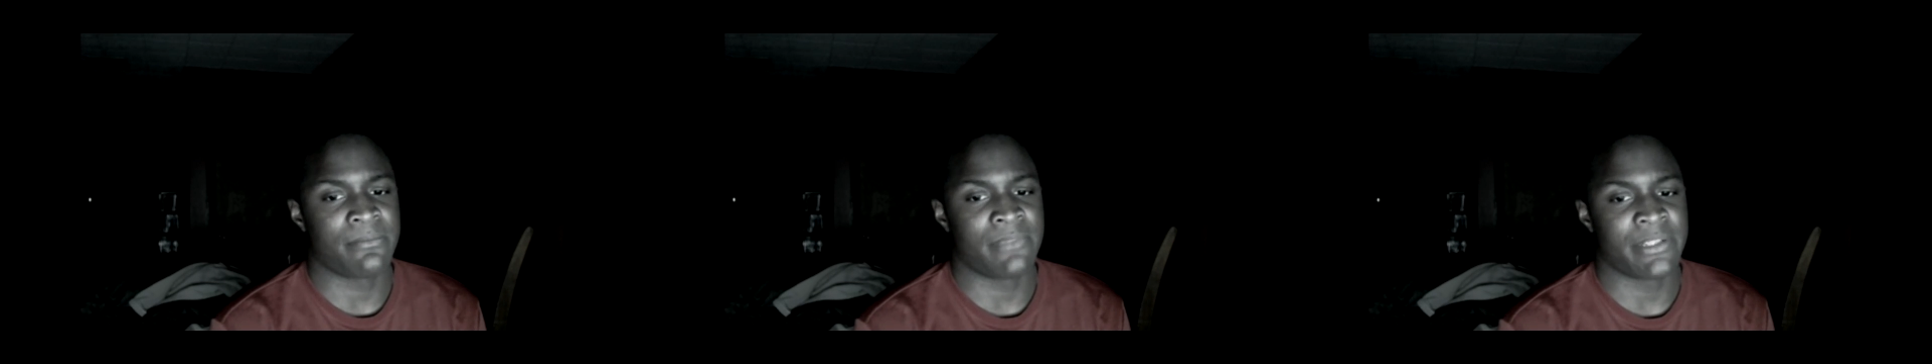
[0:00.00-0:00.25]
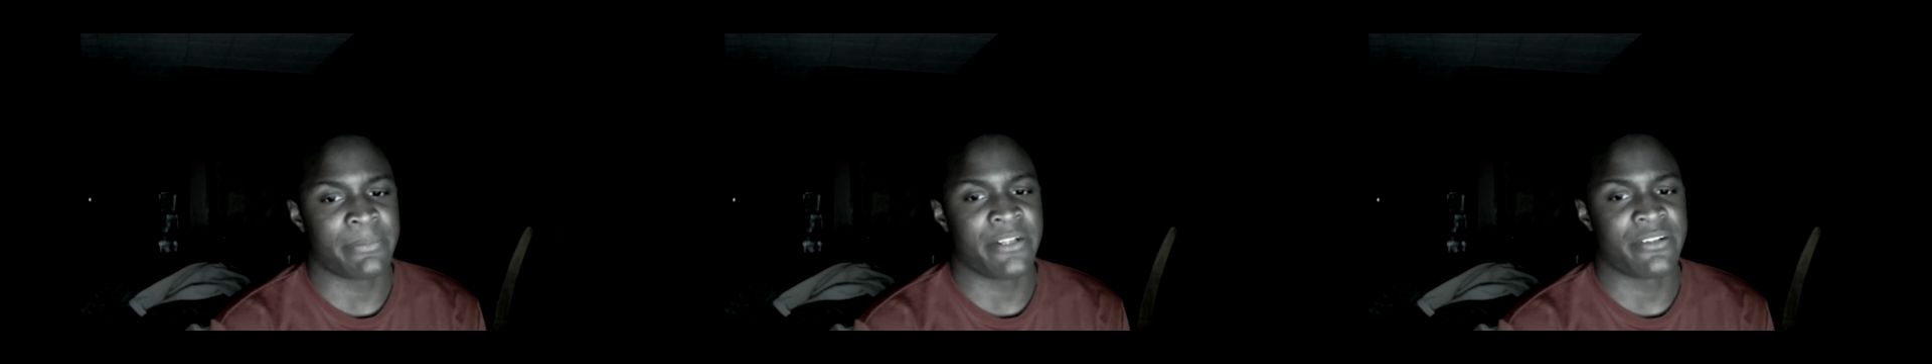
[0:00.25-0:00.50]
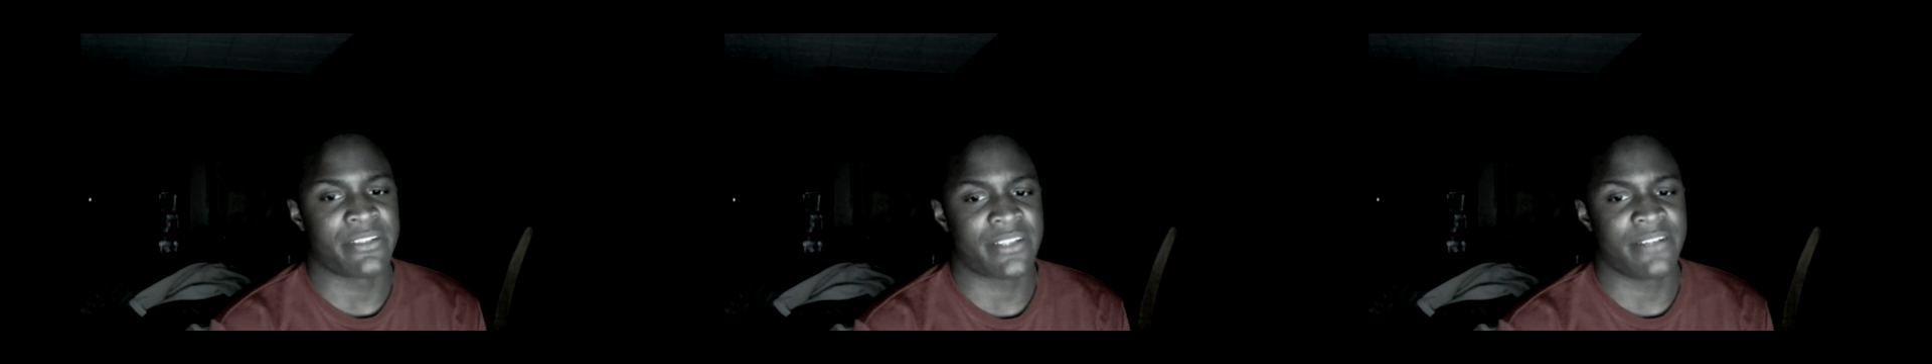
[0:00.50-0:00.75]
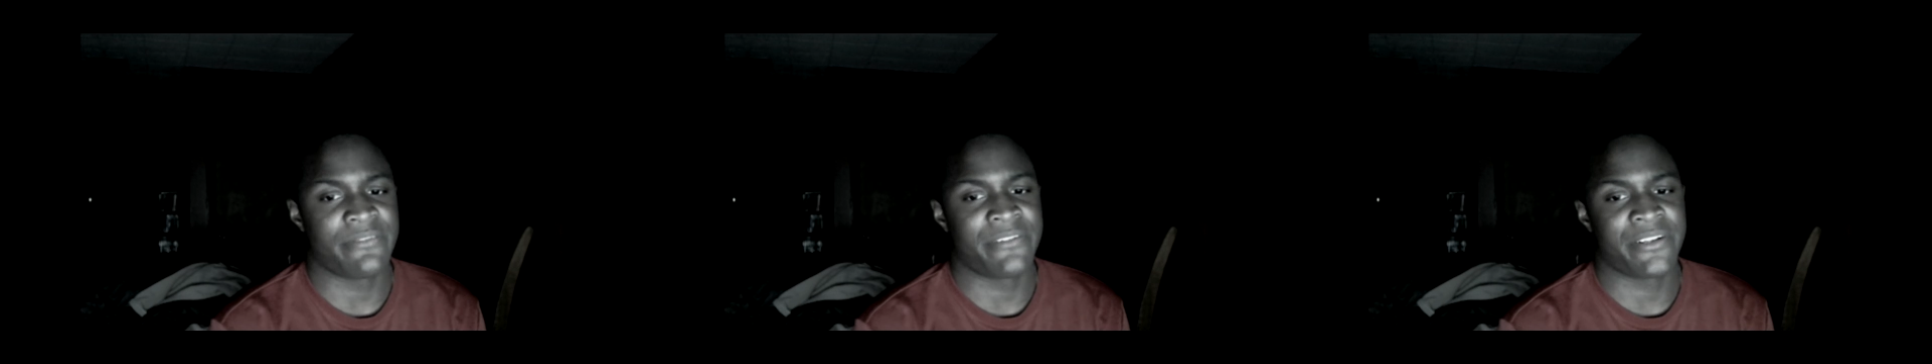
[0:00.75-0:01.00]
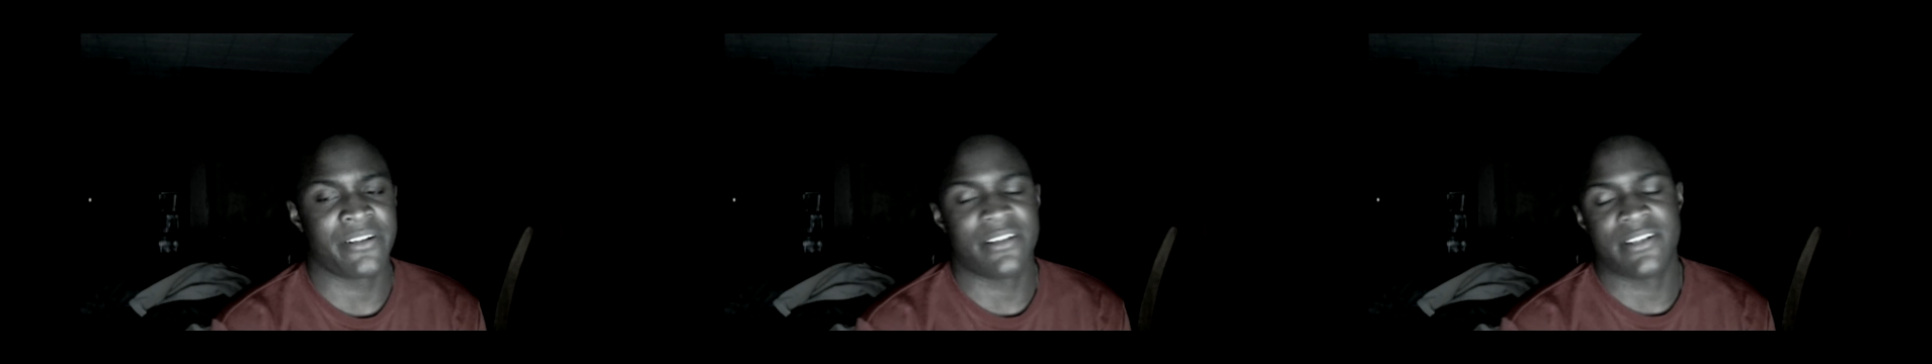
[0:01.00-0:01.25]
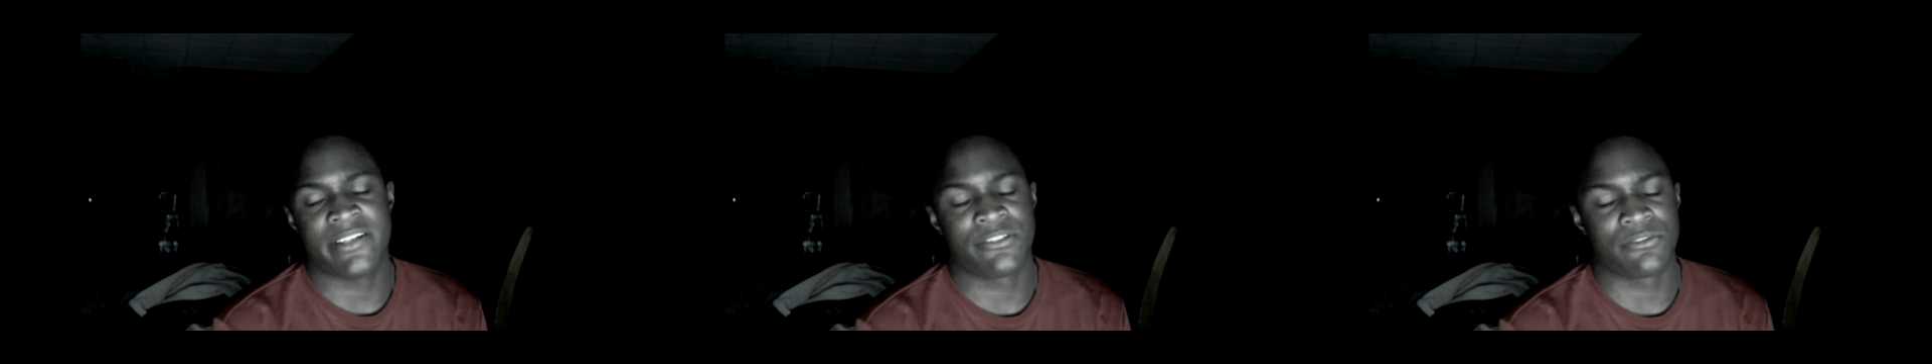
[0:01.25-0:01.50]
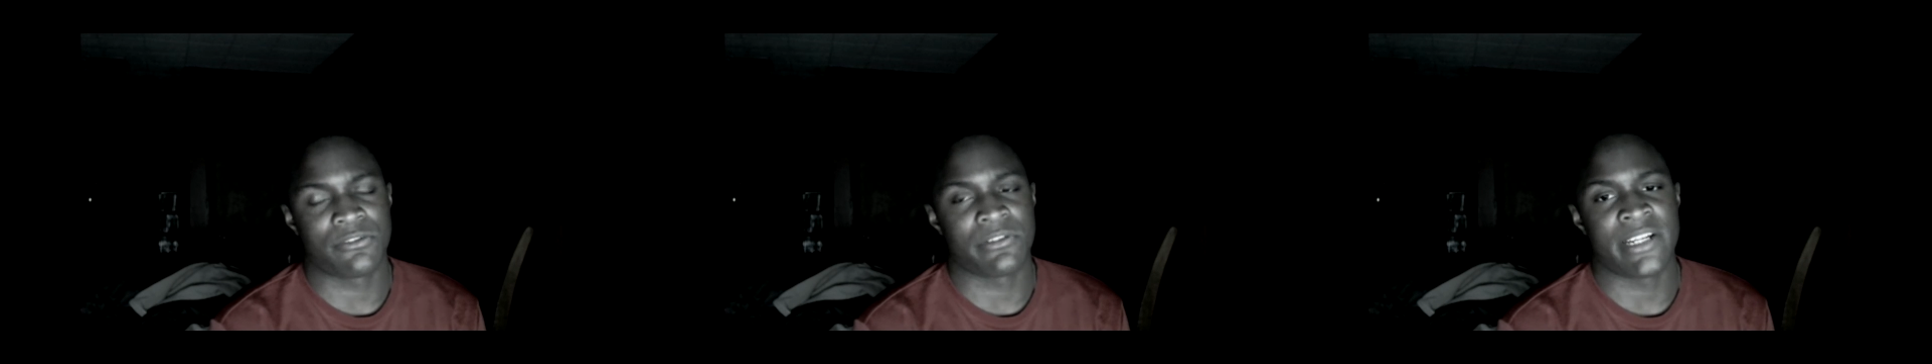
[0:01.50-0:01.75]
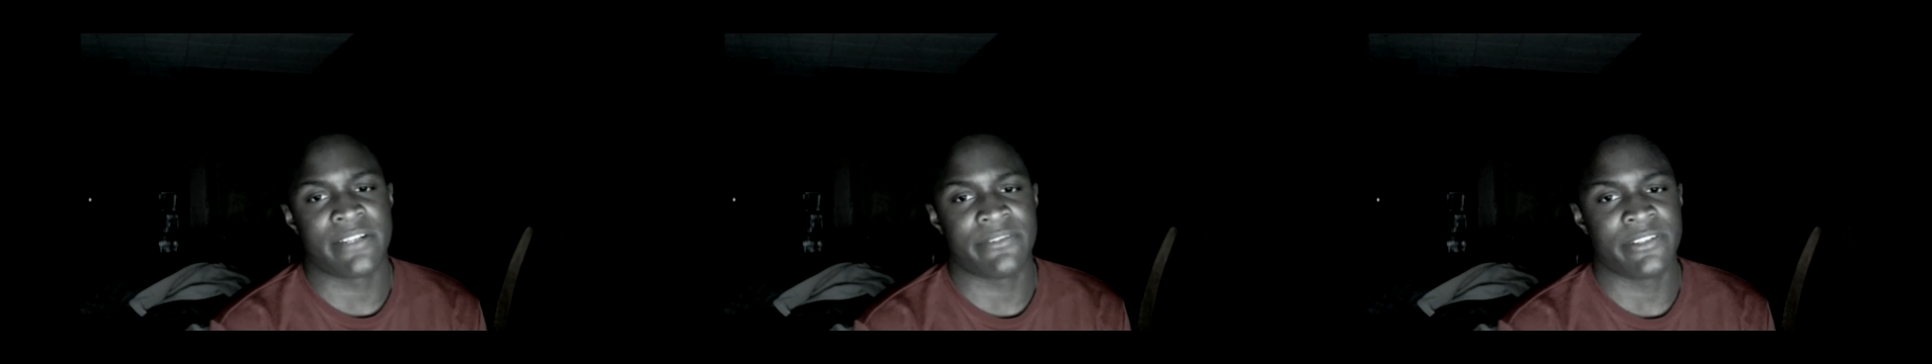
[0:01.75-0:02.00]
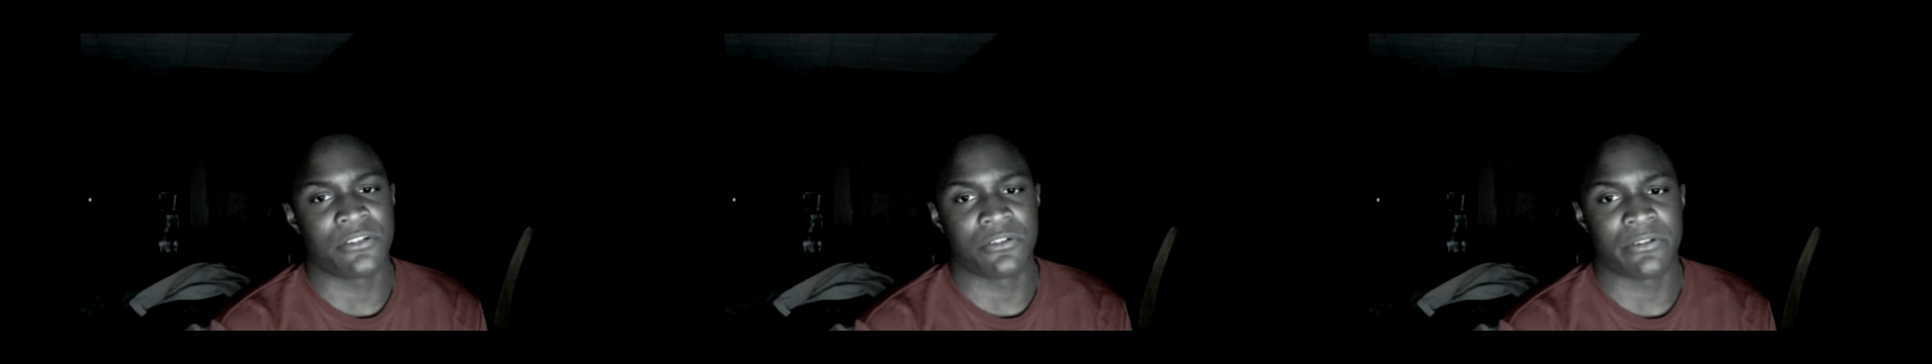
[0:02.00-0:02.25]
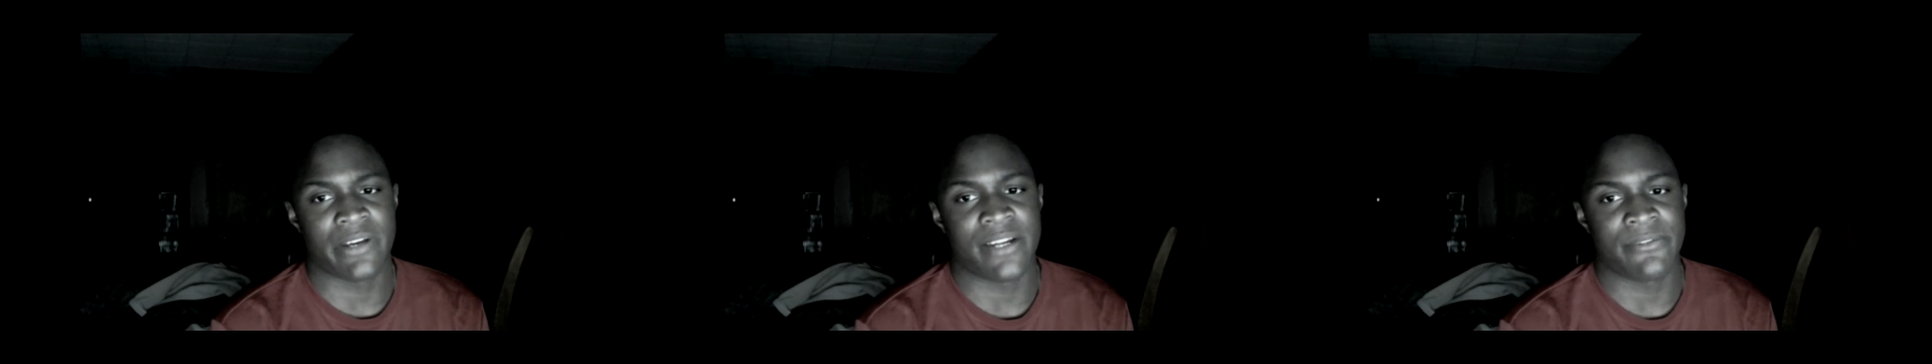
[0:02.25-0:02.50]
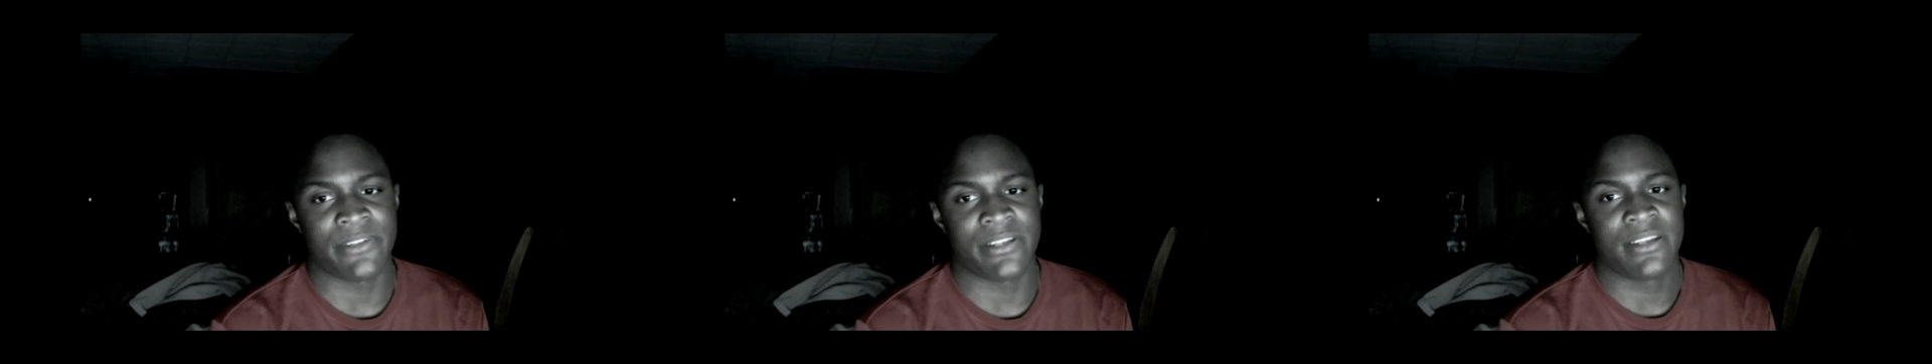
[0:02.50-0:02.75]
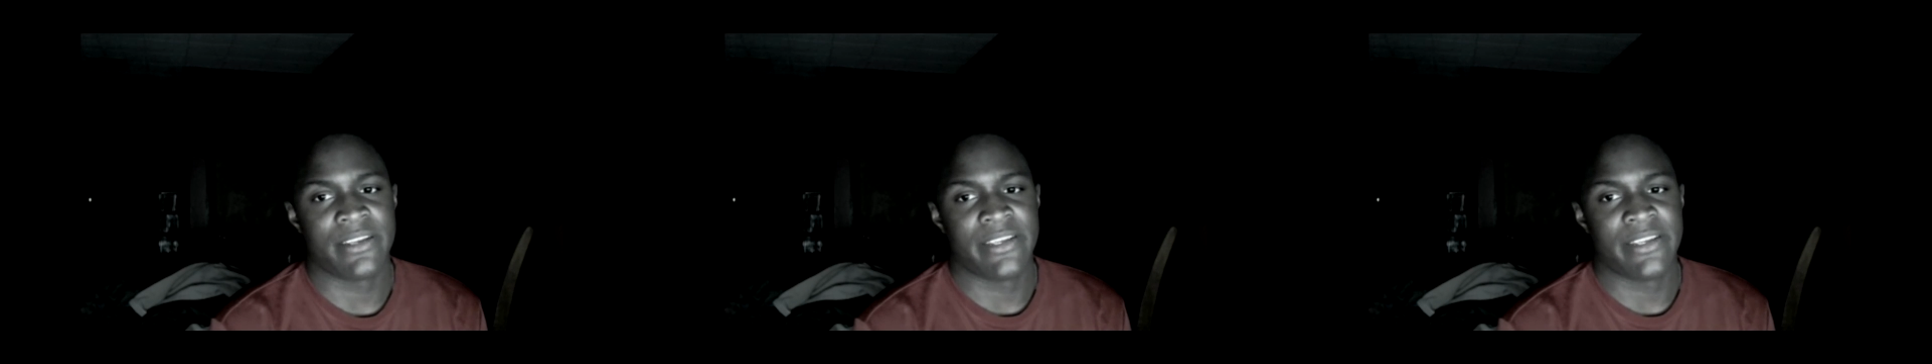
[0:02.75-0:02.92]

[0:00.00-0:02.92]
my parents kind of figured, he'll grow out of it,